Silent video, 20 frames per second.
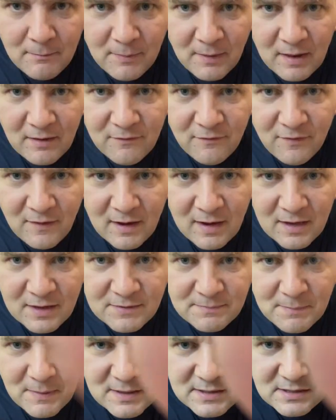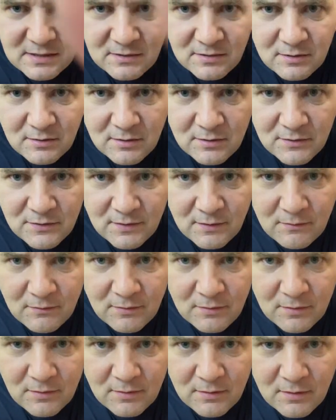play fast, passing notes
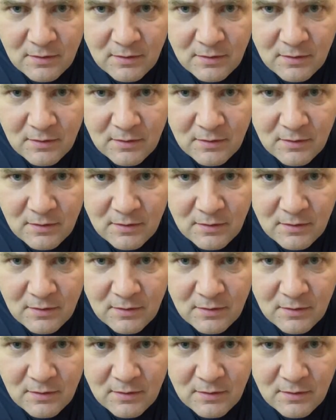and